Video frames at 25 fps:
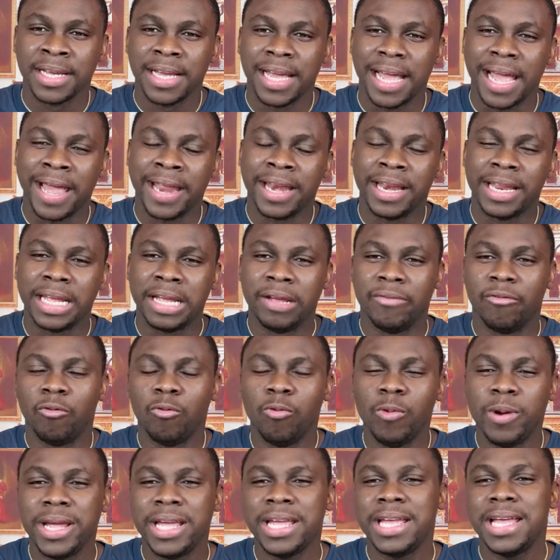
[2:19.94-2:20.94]
And if
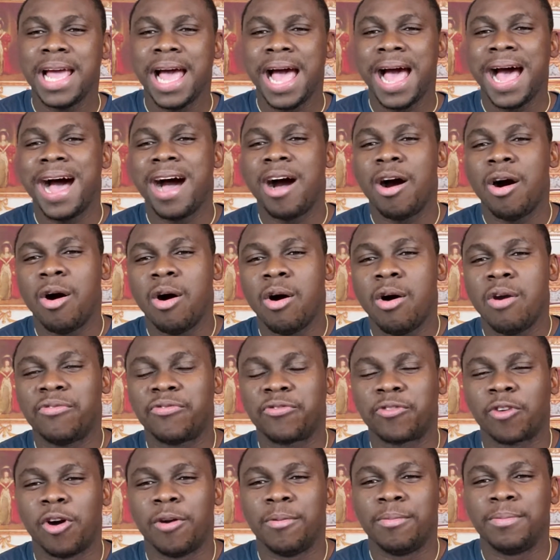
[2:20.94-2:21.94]
we are all
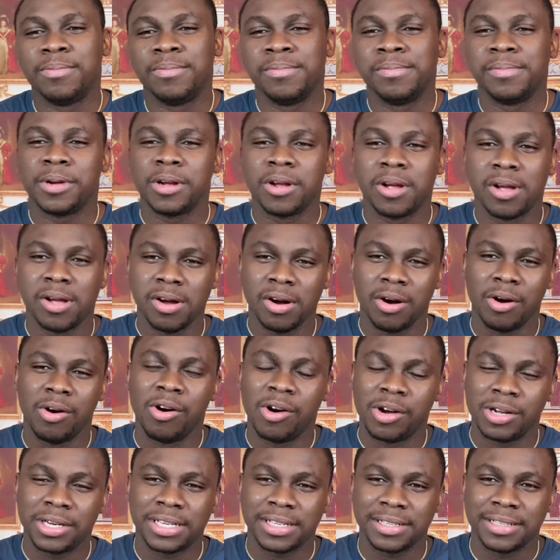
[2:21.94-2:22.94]
from
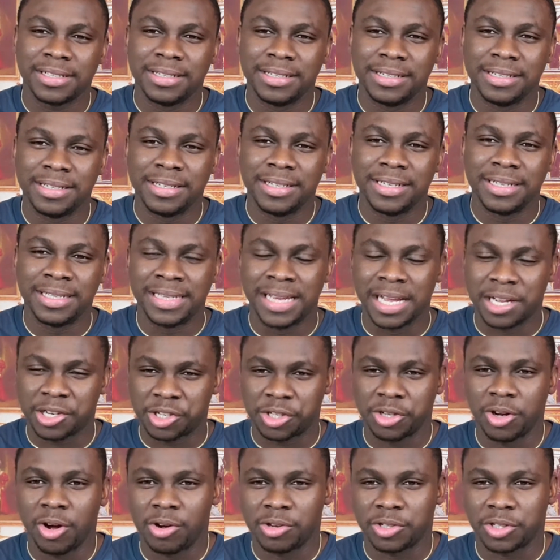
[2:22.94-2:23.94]
God, the
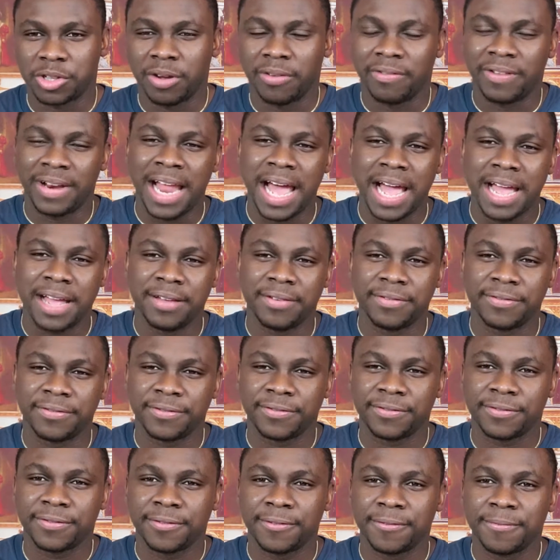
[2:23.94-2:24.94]
source of life,
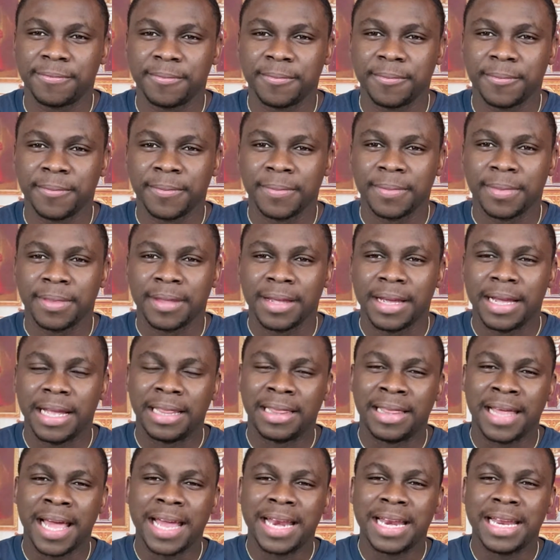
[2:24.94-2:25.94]

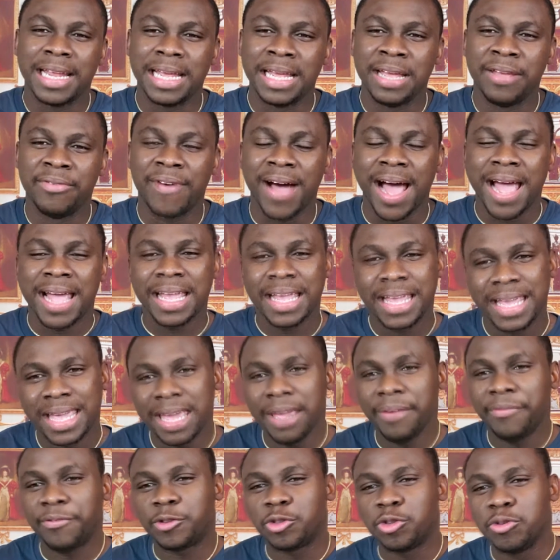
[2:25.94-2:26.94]
then if I
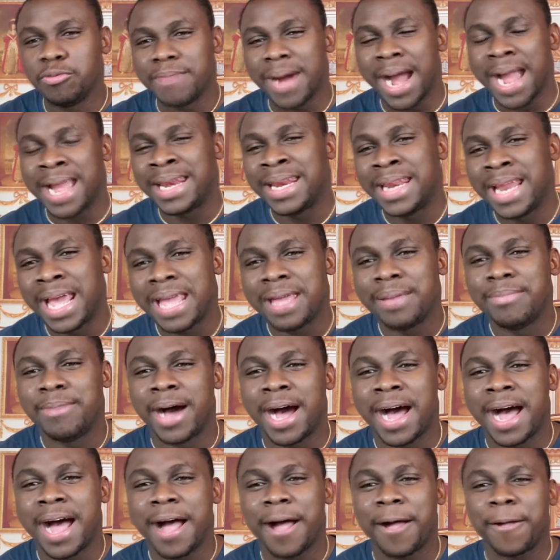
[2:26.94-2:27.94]
give to my
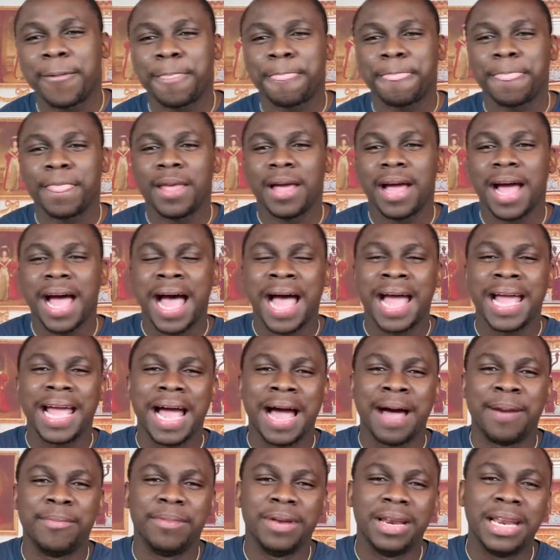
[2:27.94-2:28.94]
neighbor, I
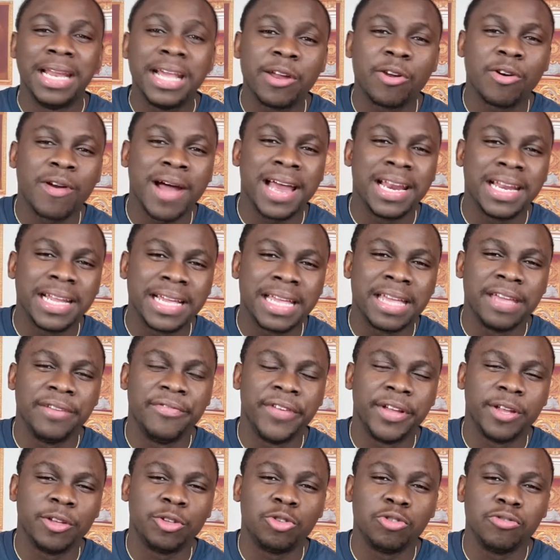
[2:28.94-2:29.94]
am literally
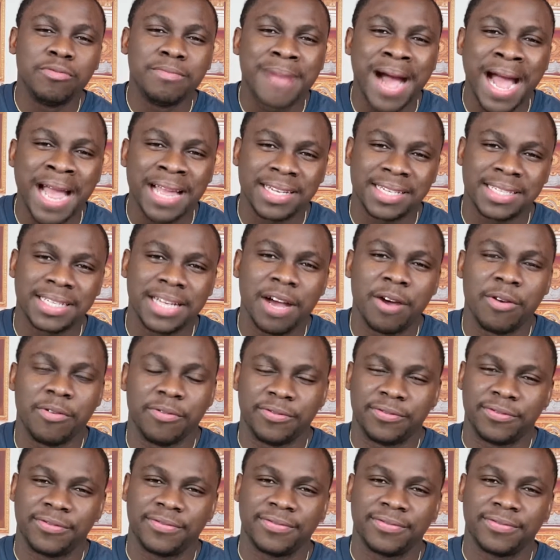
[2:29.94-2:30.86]
giving to myself.